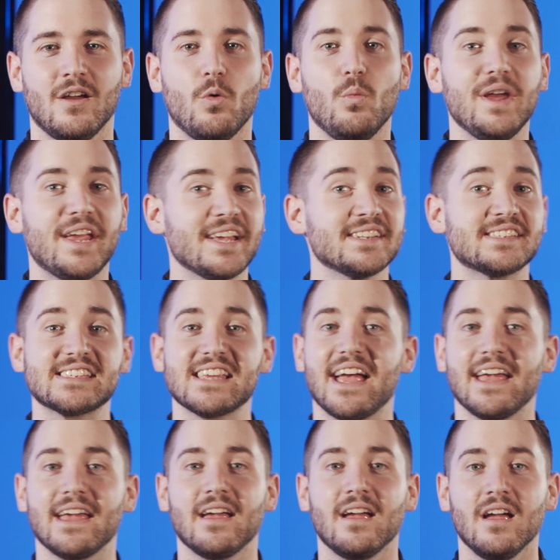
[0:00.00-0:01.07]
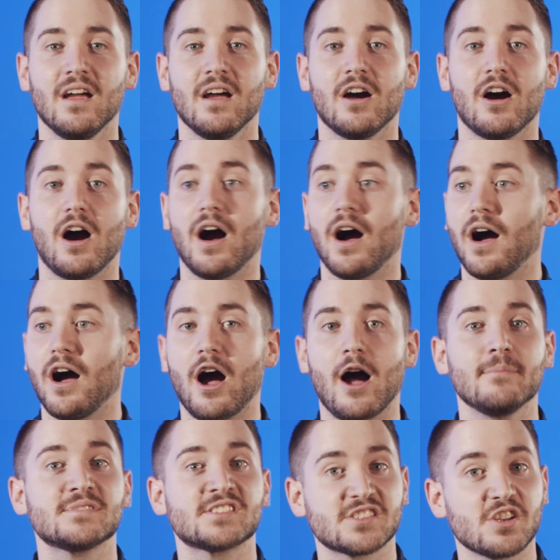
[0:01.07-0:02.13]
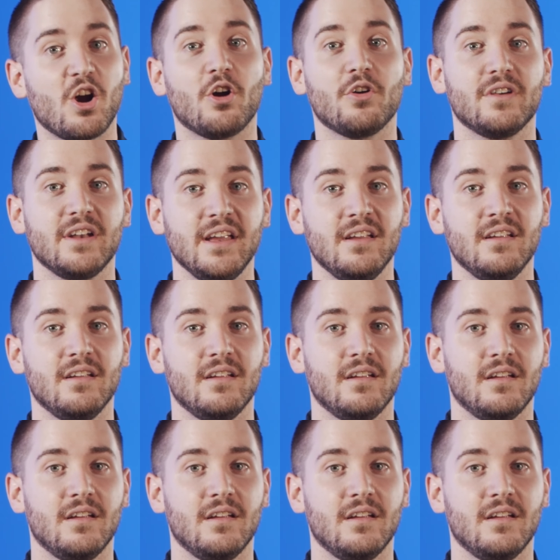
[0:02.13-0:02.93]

We can say, I'm sorry.